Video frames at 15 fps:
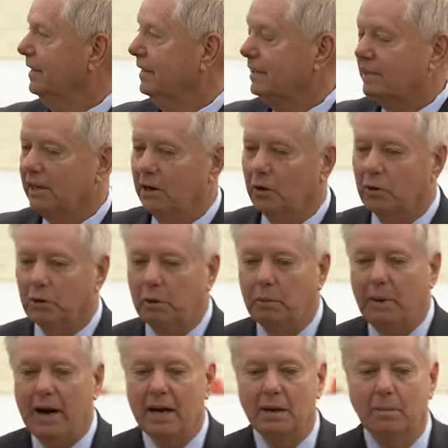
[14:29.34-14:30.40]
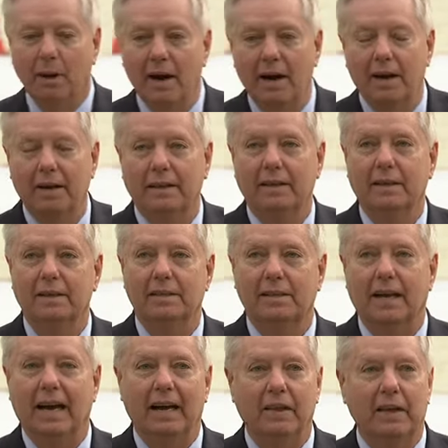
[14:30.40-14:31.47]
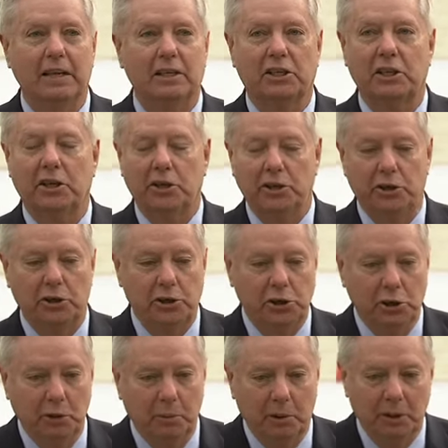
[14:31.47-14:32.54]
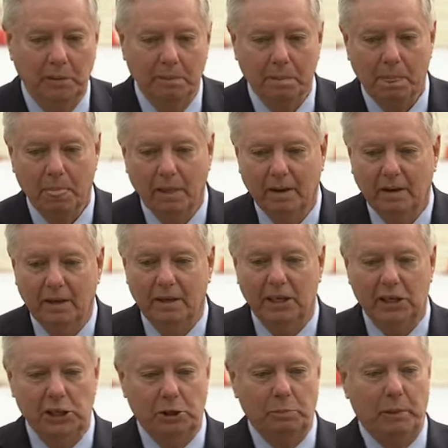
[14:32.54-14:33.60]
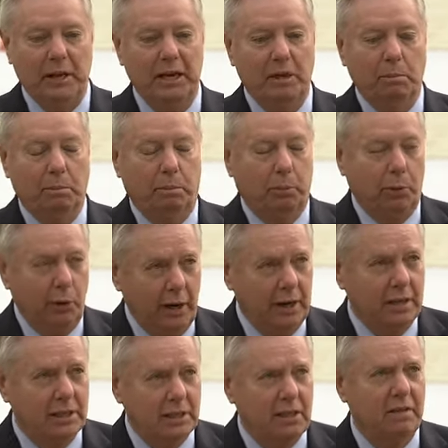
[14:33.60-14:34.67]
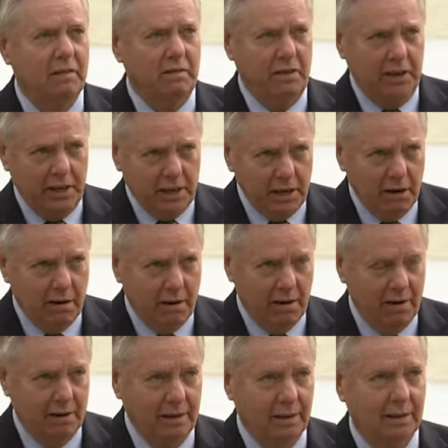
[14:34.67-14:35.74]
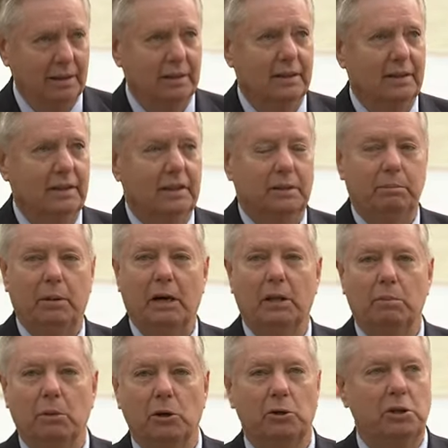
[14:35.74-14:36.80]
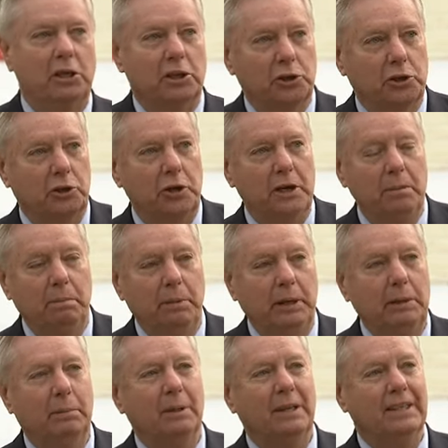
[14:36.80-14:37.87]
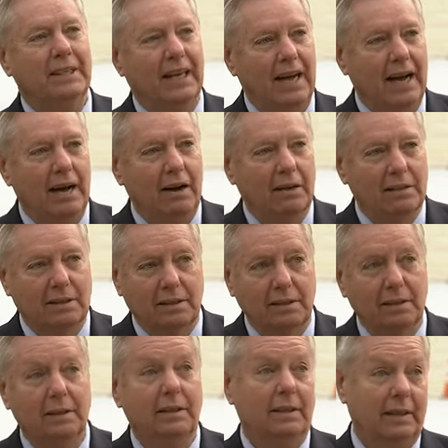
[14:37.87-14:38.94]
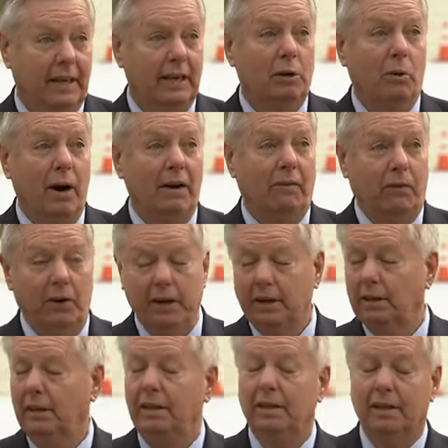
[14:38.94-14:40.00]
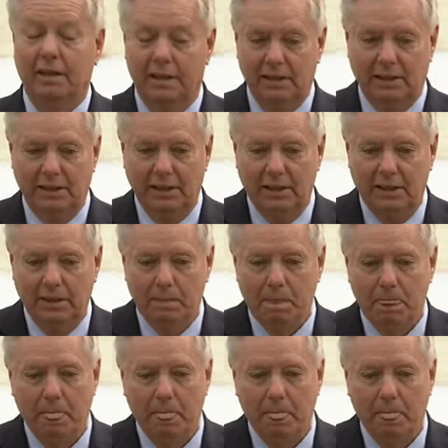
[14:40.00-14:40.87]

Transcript: So the bottom line is, I think Senator Schumer is being pressed very hard by the most extreme people in the House and, quite frankly, the Senate.